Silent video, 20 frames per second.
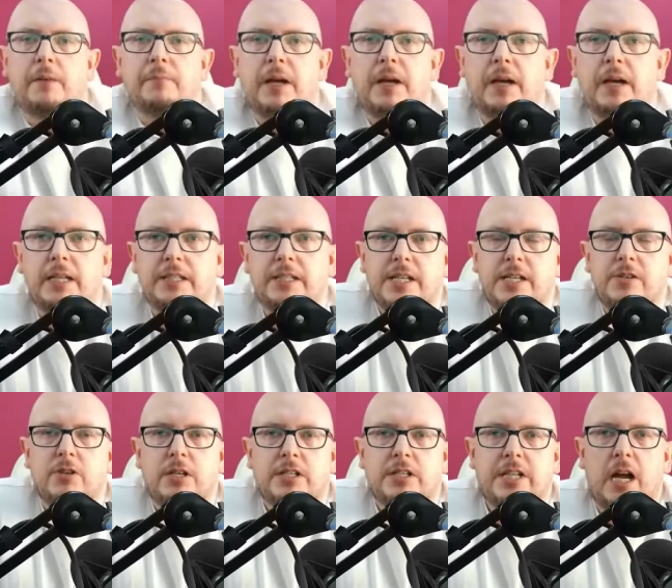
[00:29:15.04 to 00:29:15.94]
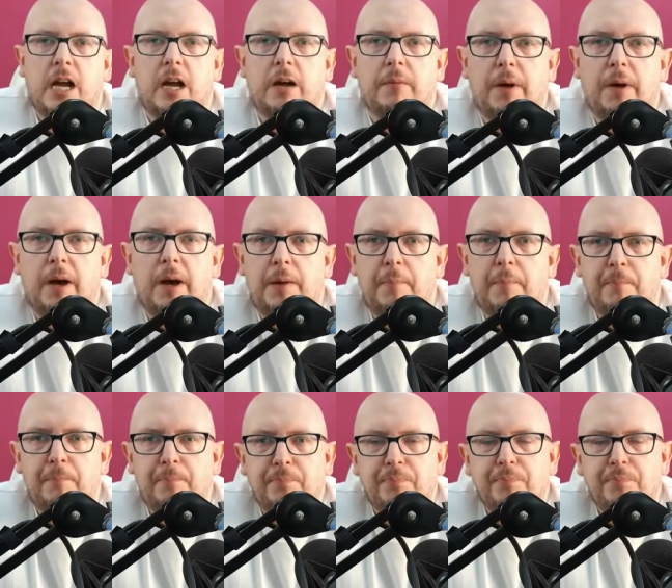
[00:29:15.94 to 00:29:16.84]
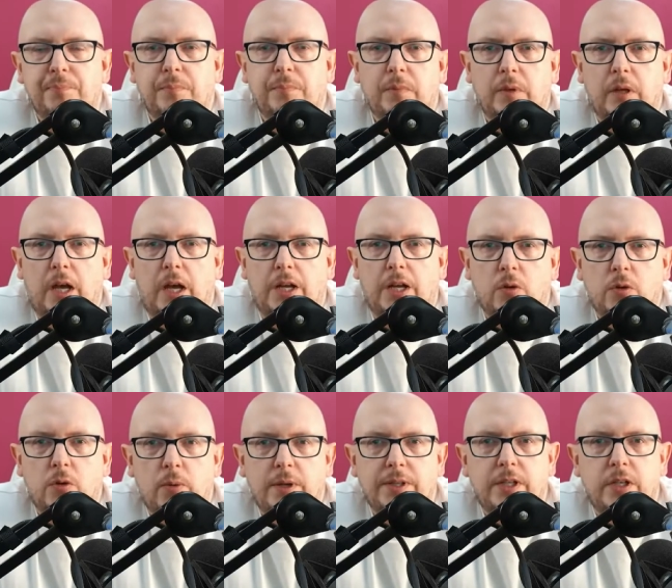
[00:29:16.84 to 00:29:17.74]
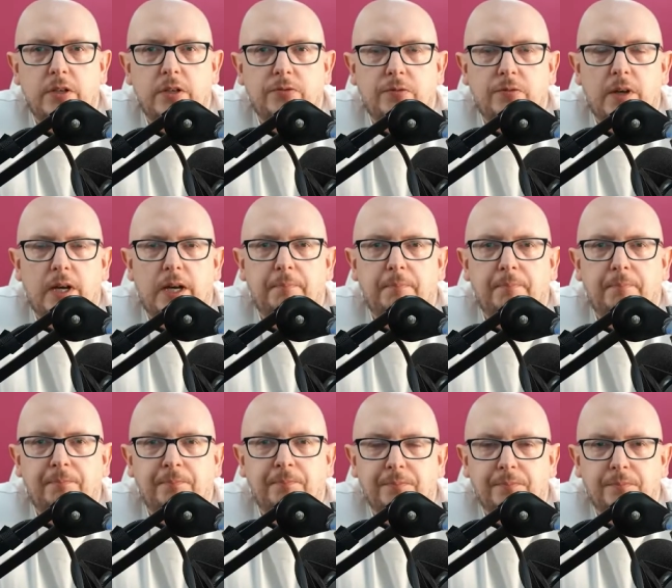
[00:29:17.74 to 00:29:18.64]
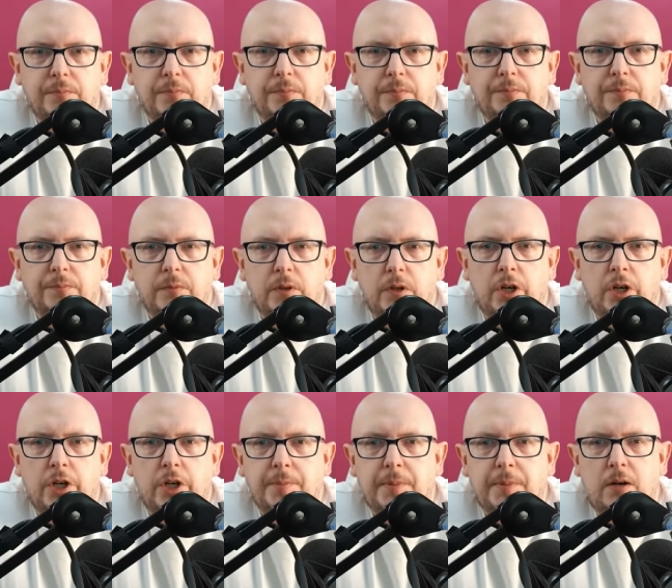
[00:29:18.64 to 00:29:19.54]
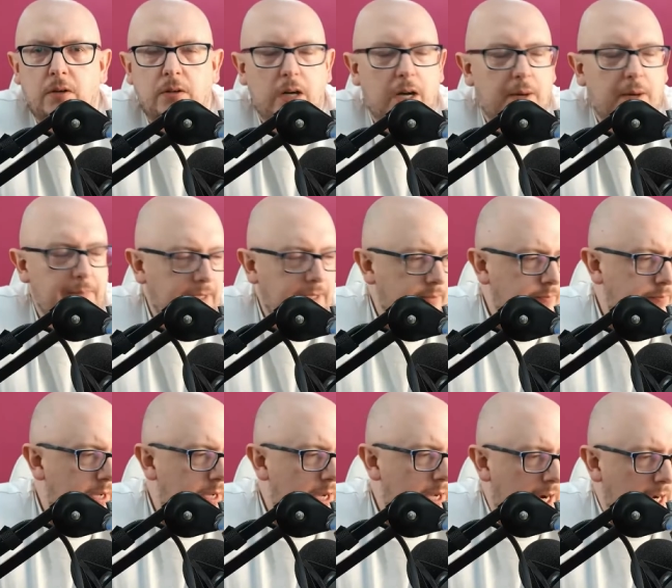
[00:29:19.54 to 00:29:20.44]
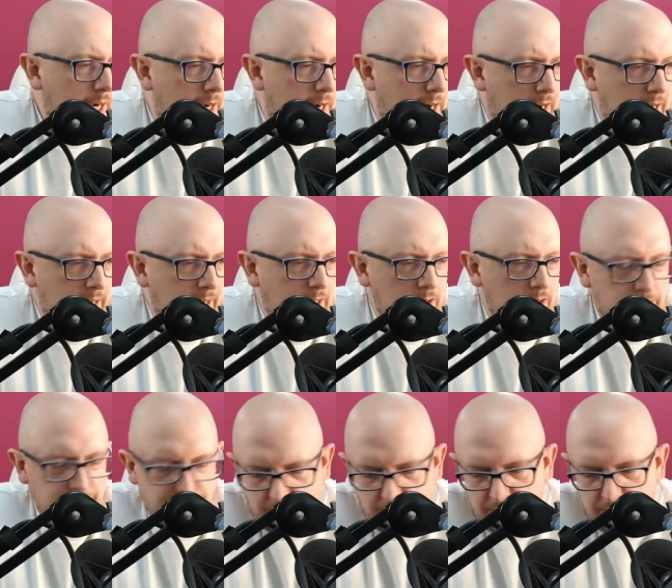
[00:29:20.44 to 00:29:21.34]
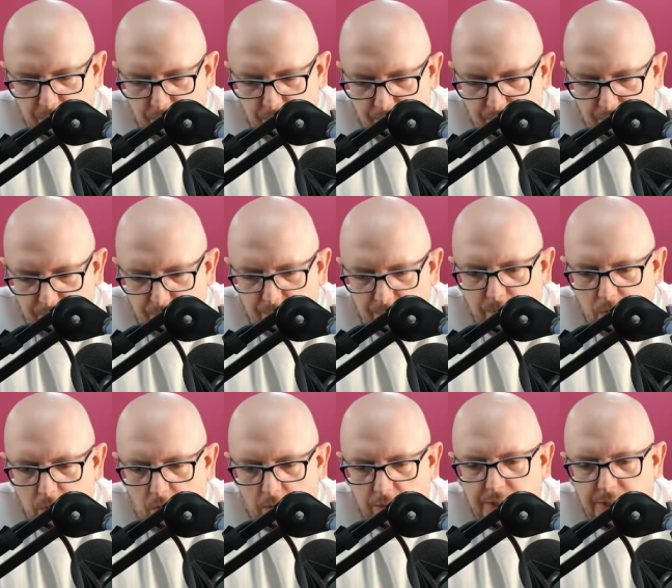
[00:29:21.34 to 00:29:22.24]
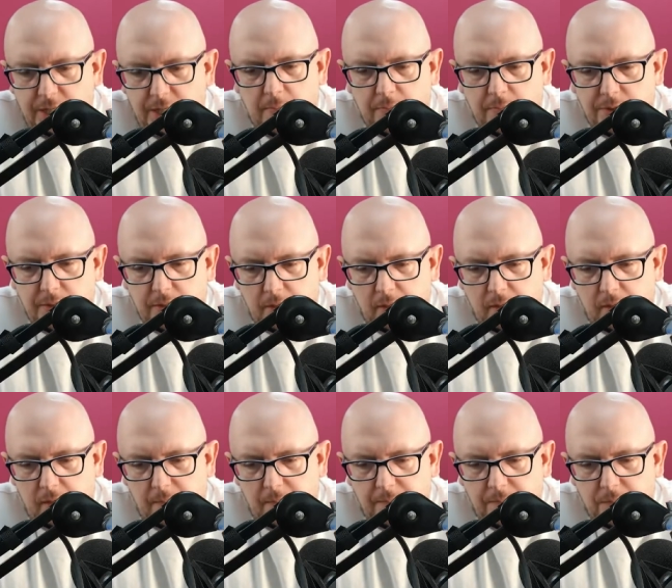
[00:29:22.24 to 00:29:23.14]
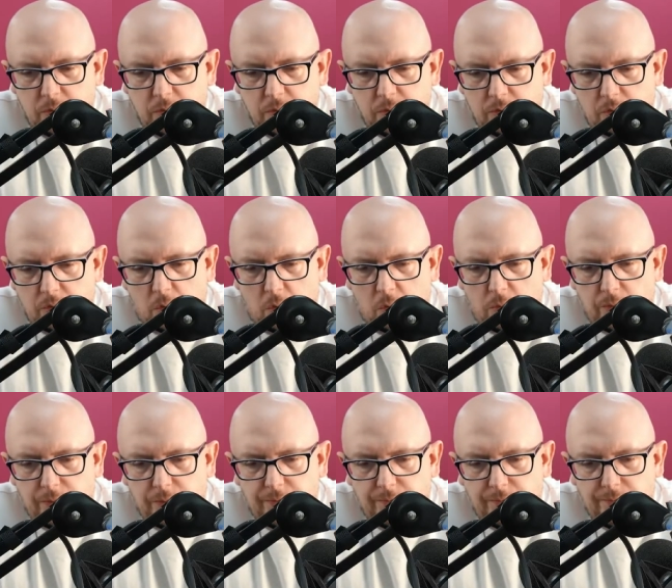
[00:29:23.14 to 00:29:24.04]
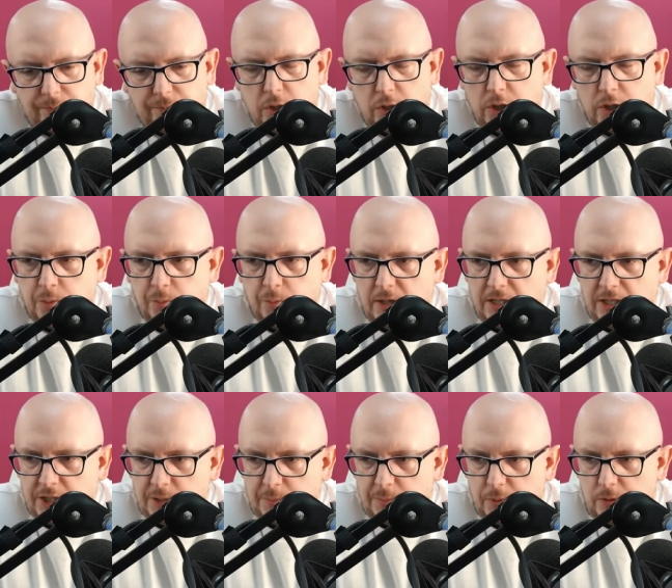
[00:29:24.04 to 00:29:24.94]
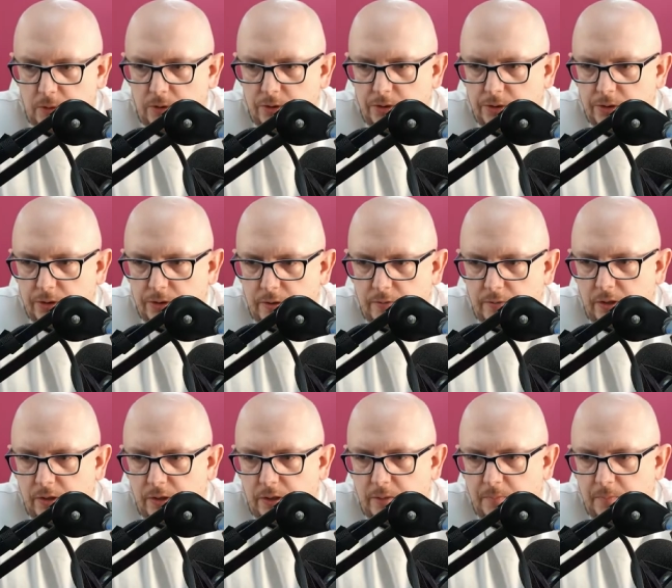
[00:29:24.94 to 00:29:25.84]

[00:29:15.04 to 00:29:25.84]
it's interesting. Um, I don't know whether you've um, heard about, I mean, I, I love this concept um, called first principles. Have you heard of,